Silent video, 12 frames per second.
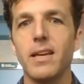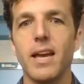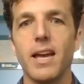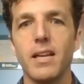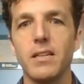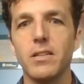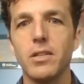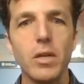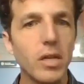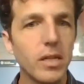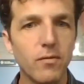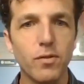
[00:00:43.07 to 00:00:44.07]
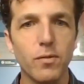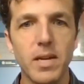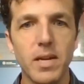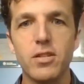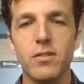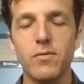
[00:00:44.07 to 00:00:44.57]
and good
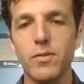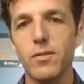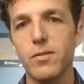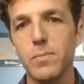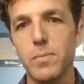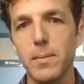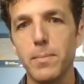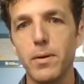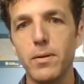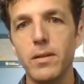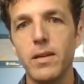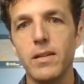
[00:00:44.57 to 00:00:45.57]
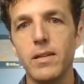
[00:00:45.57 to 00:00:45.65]
information for those people,